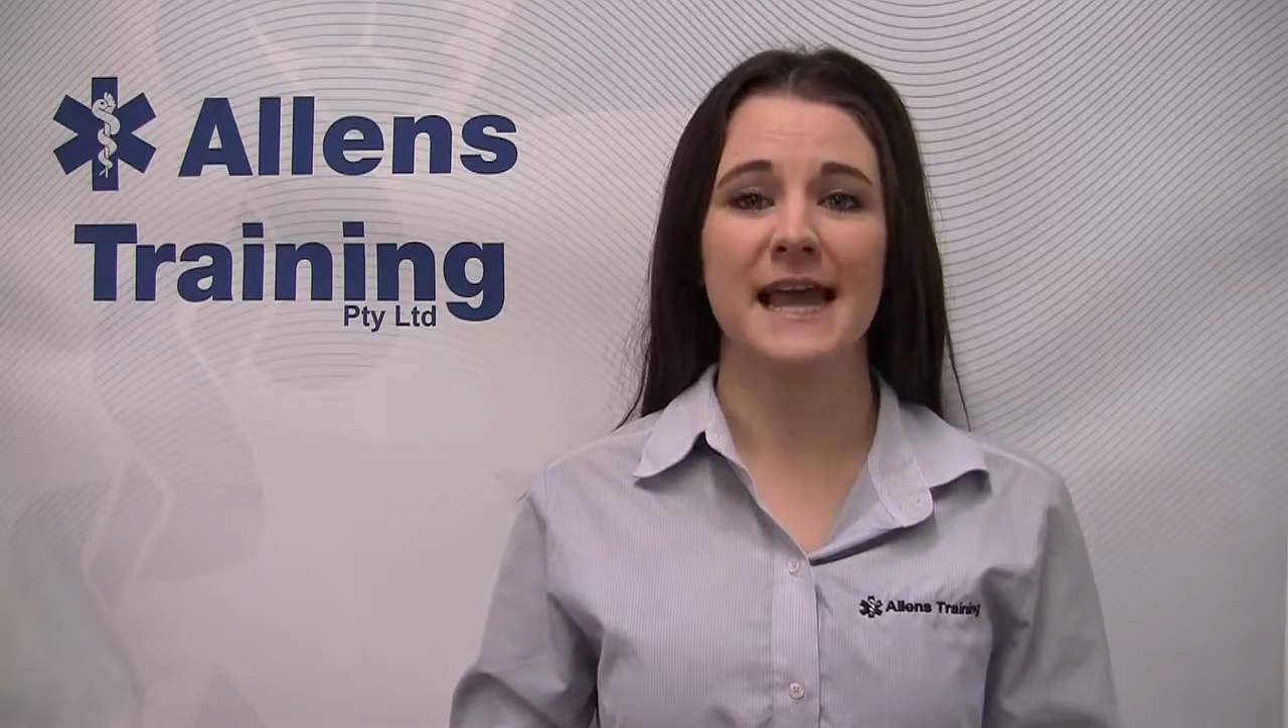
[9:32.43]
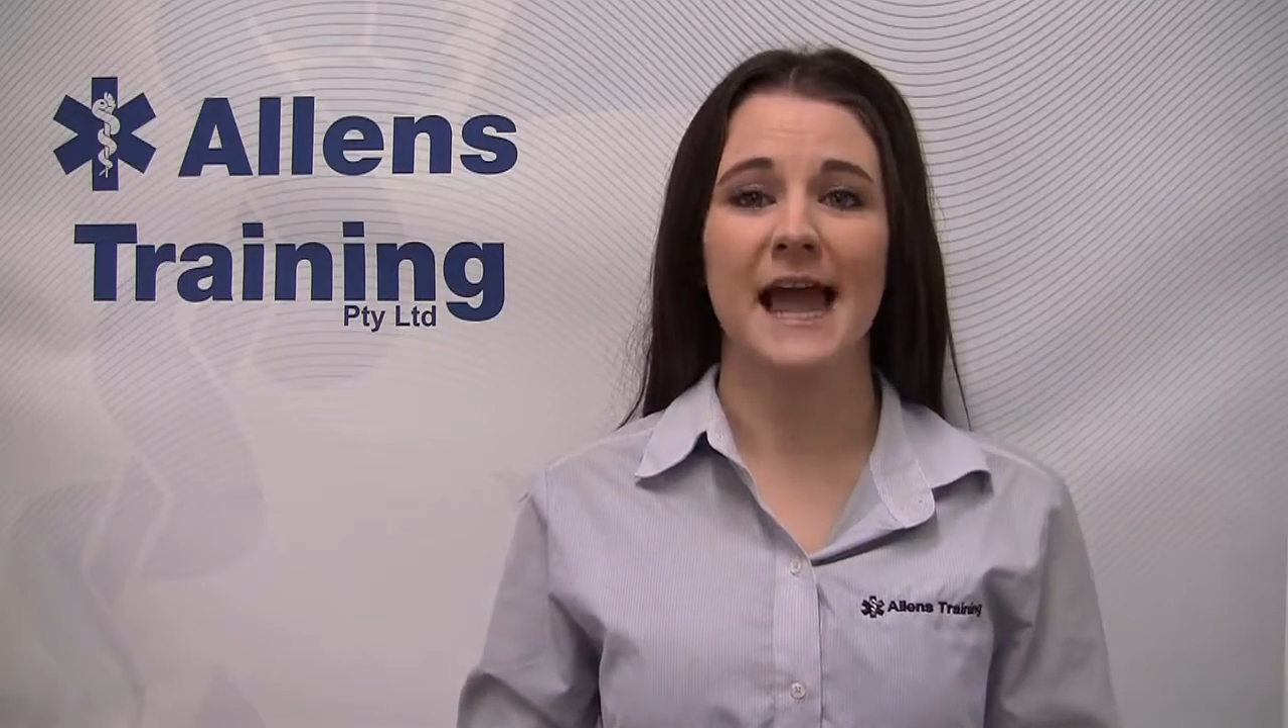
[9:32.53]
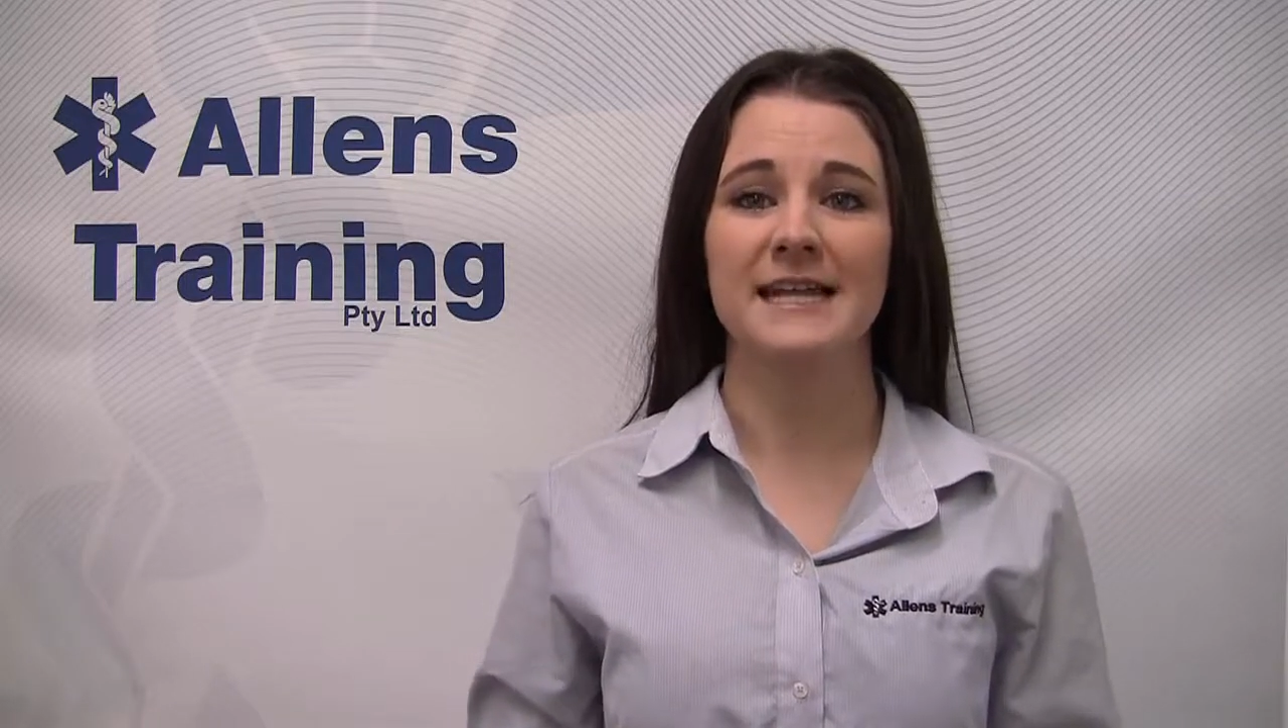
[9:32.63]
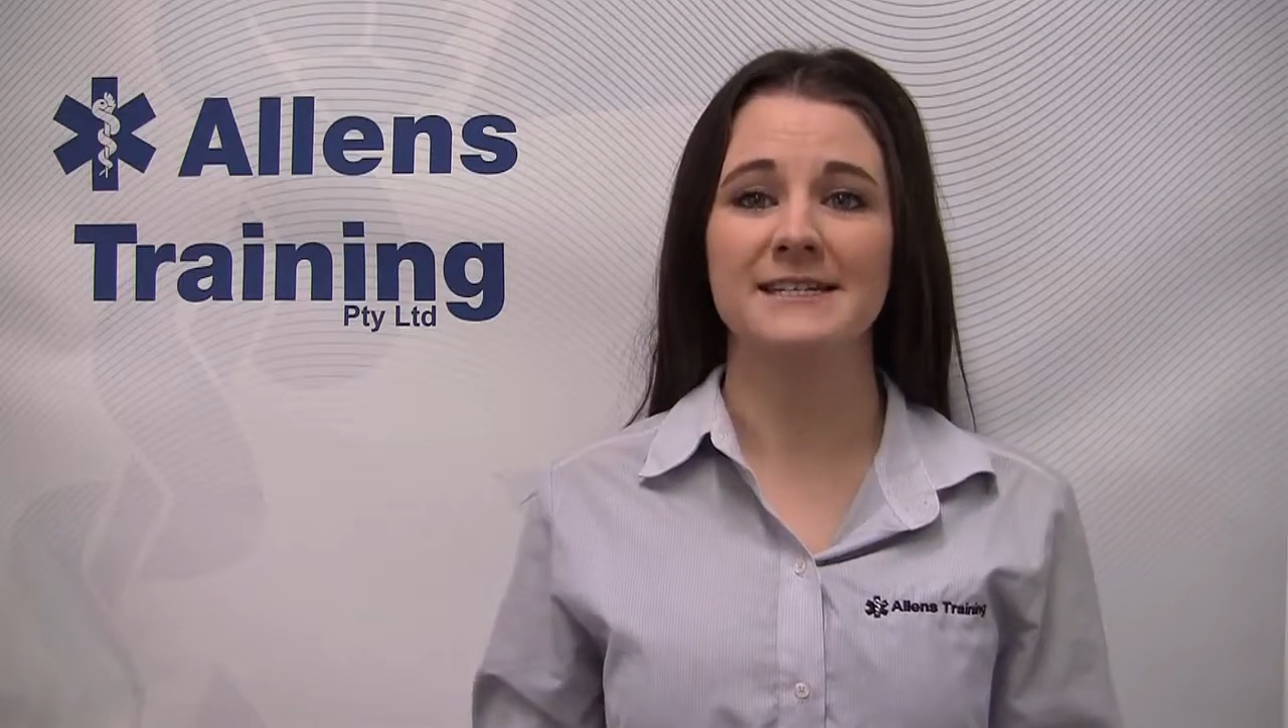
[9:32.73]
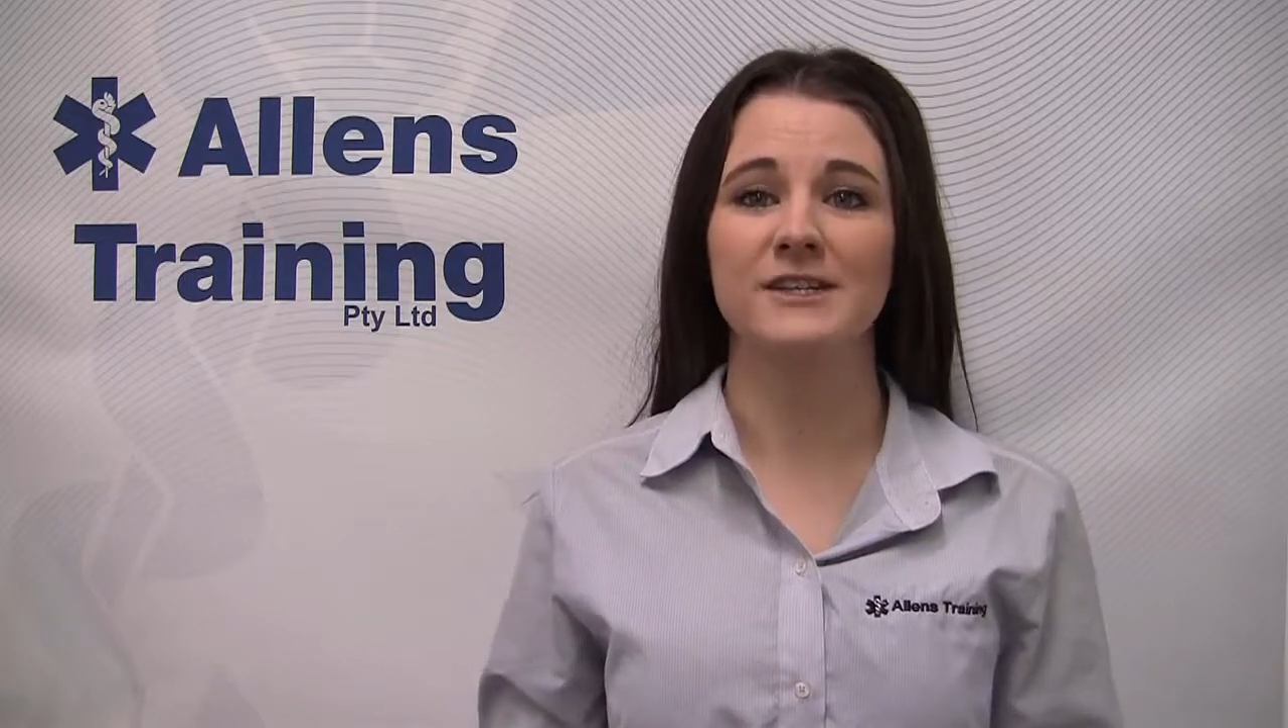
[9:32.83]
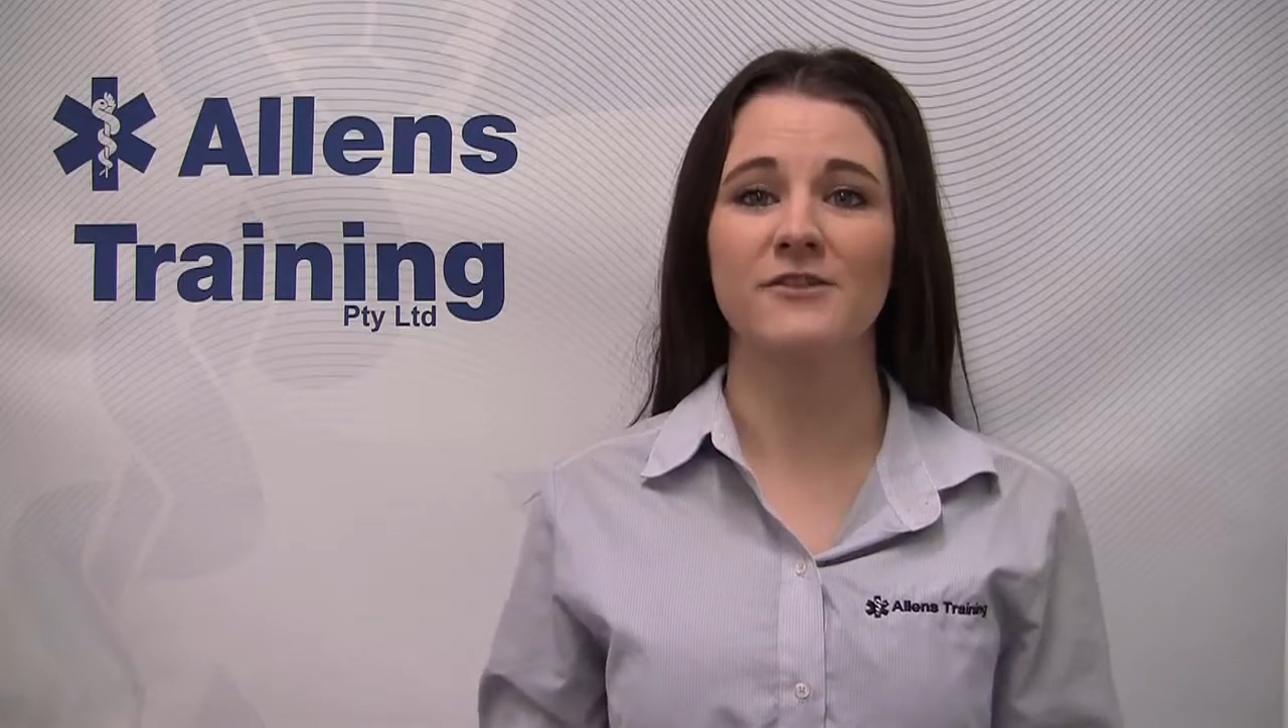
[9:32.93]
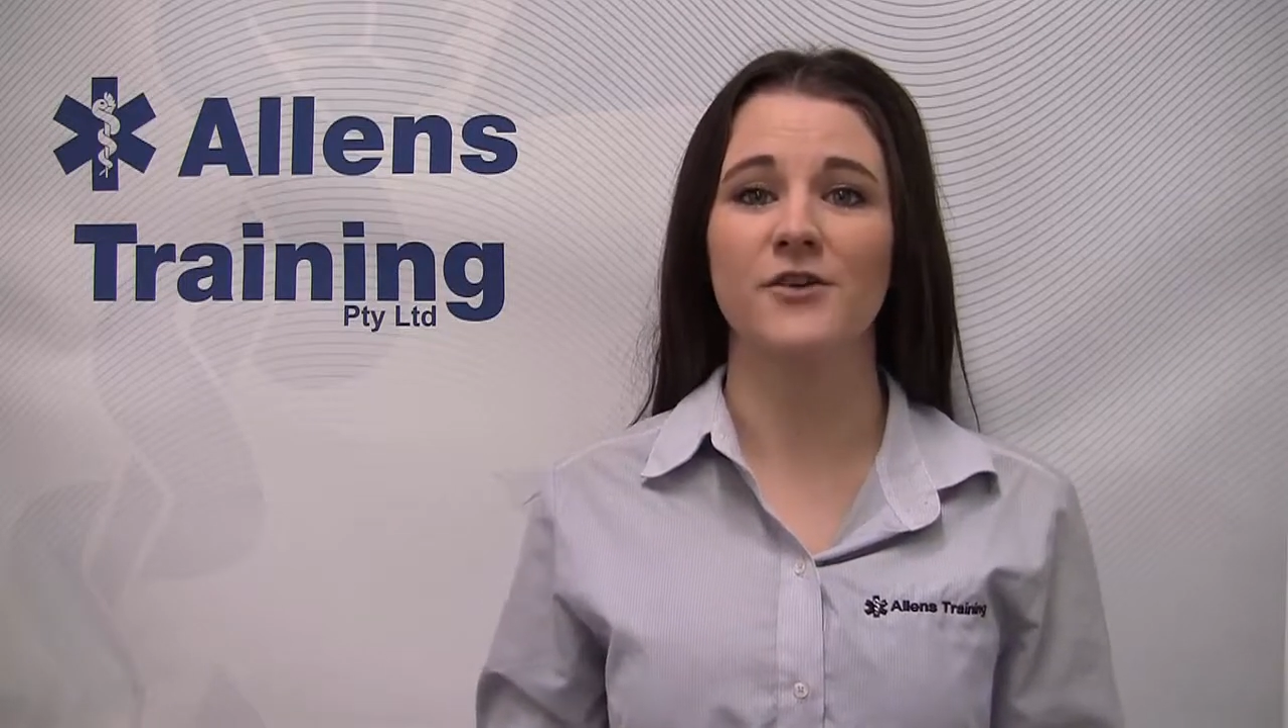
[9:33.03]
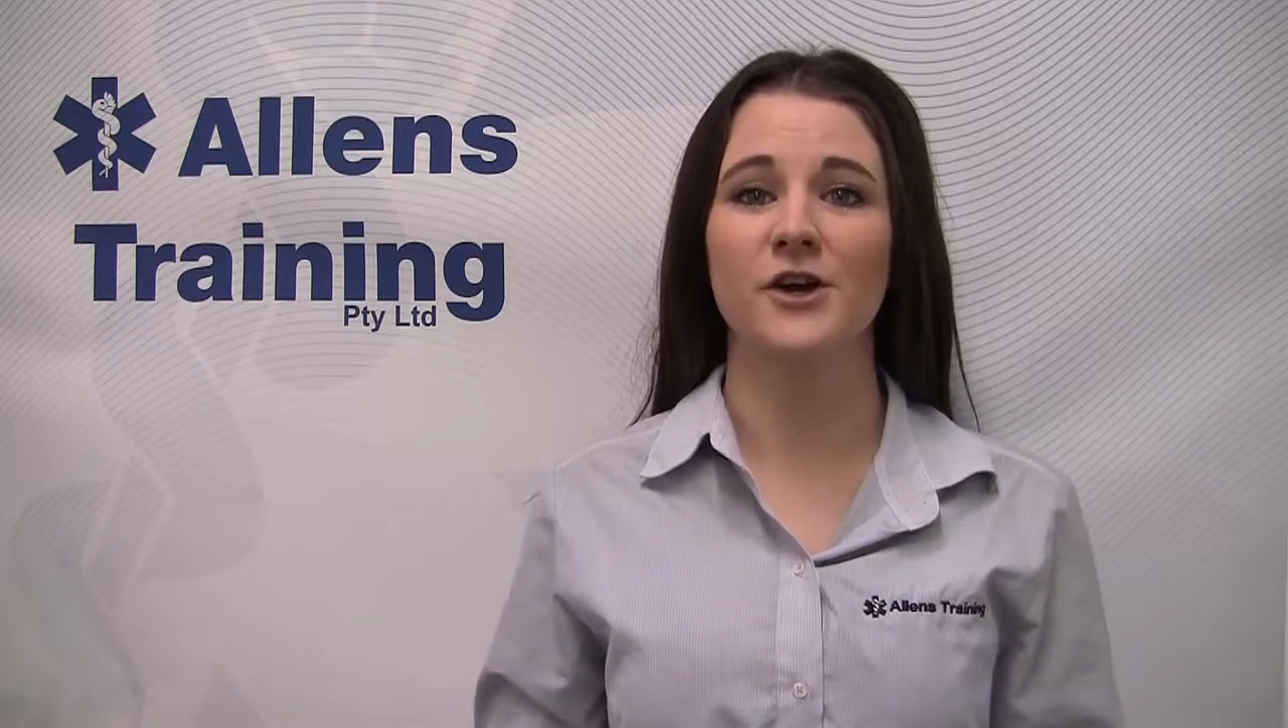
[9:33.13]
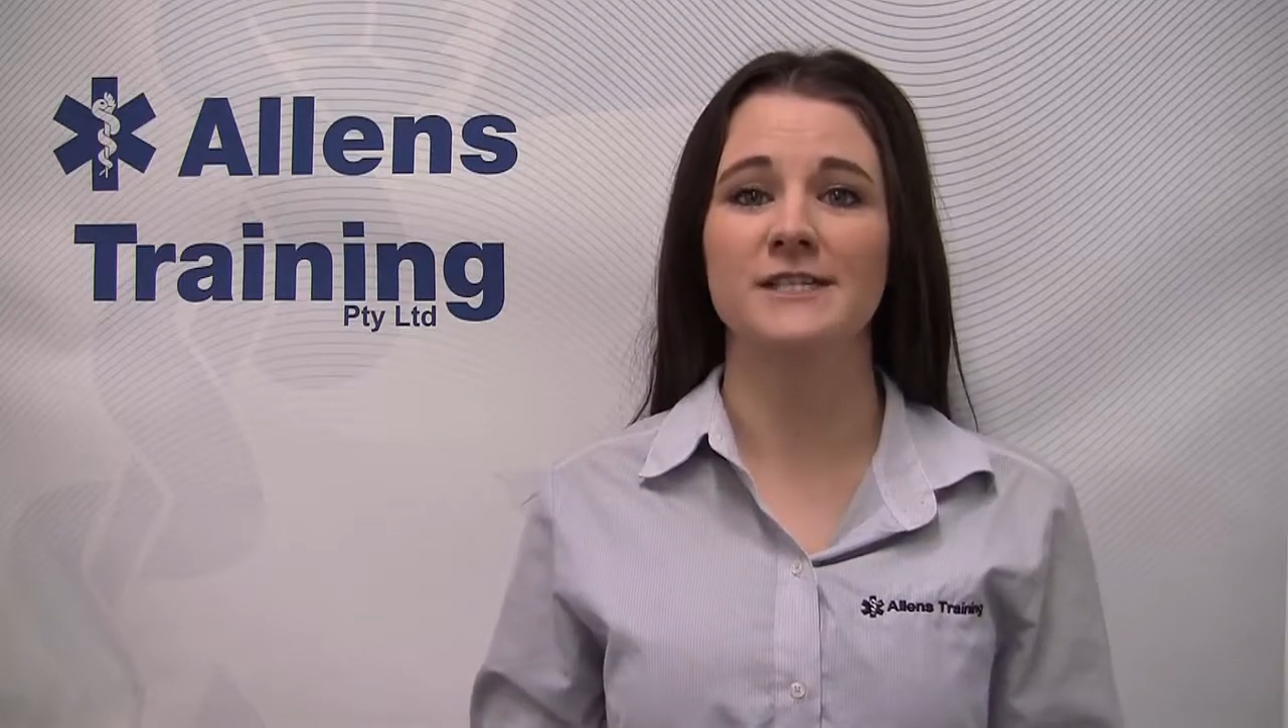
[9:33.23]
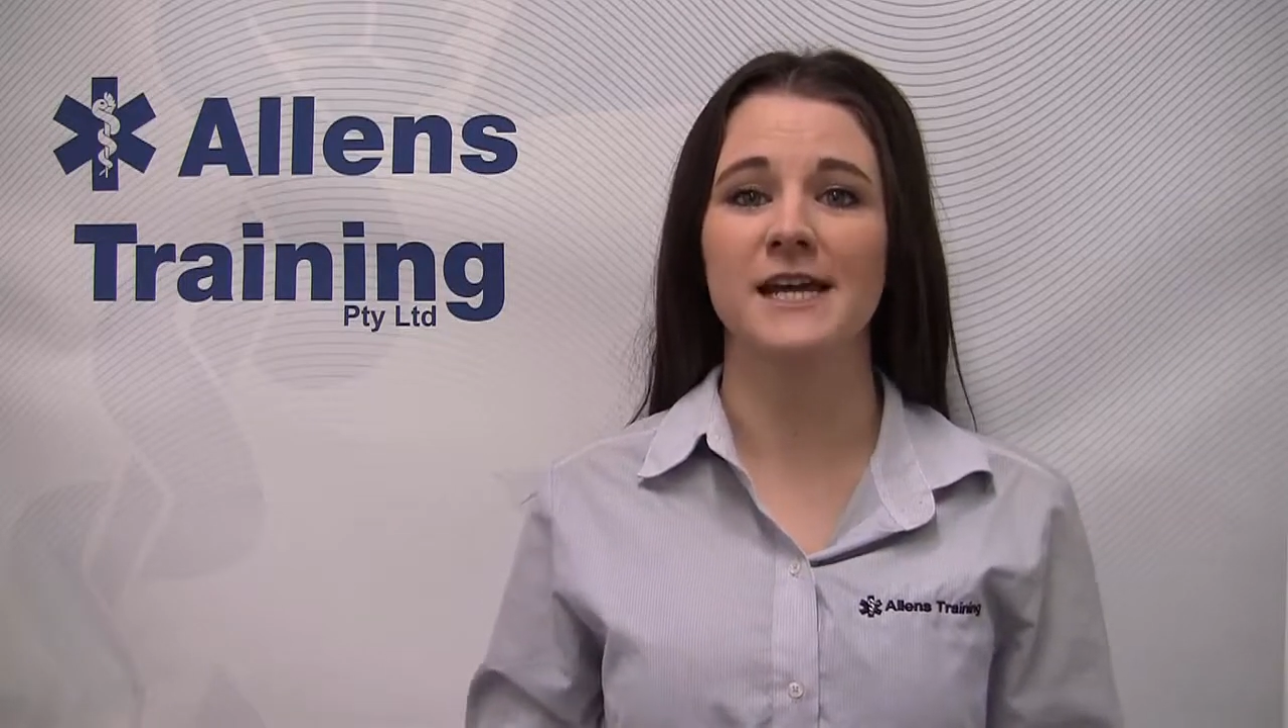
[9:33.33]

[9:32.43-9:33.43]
outside the first